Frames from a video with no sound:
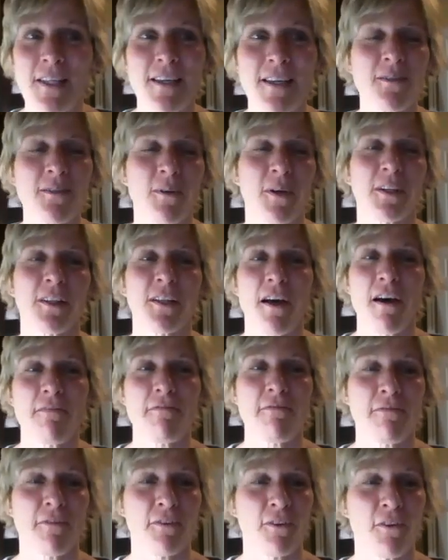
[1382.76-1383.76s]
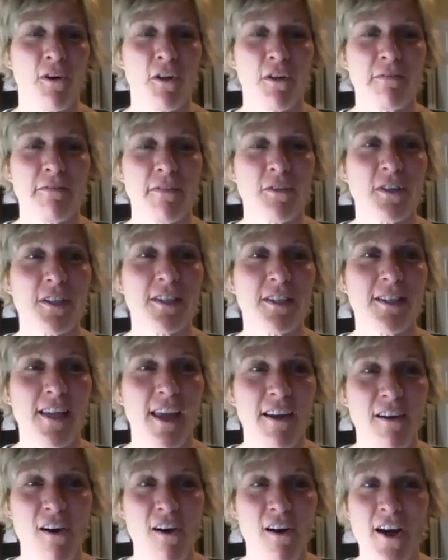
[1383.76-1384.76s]
this. So I'd love for all of you to
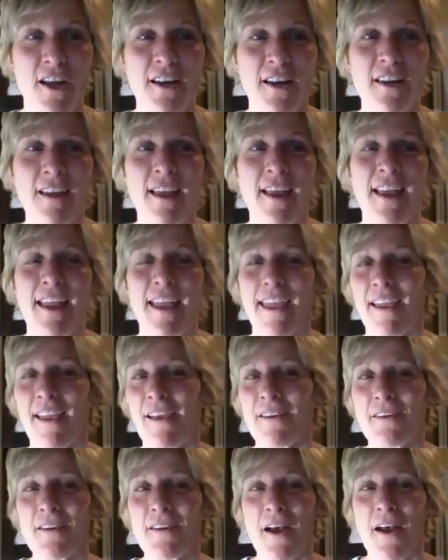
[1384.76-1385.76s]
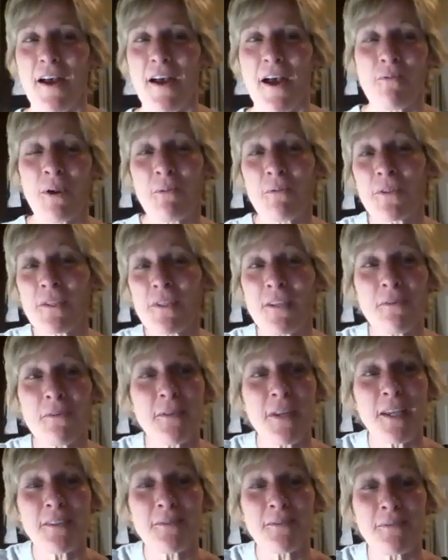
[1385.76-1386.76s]
stay on, and we will see
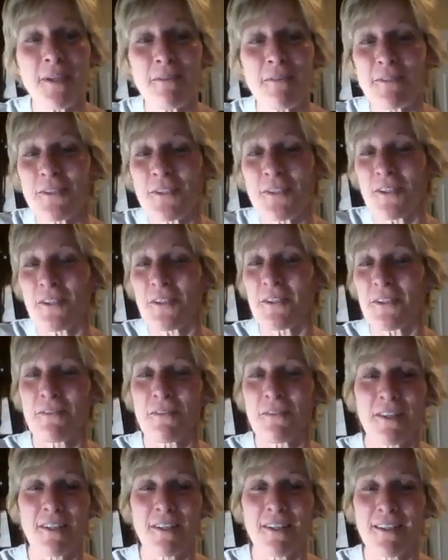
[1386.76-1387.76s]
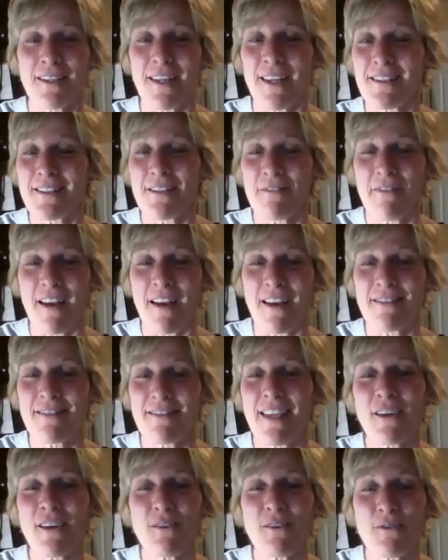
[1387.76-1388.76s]
you next week for sure for the next
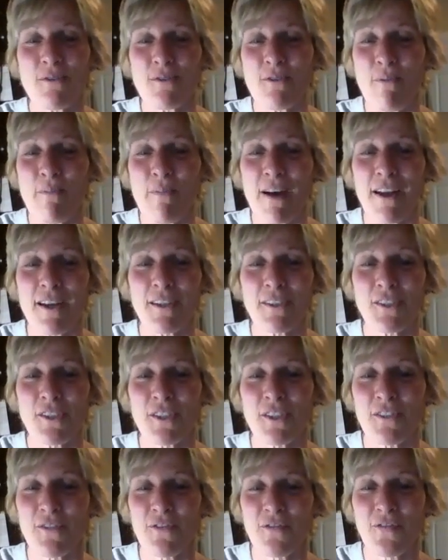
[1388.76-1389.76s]
event. Thank you so much.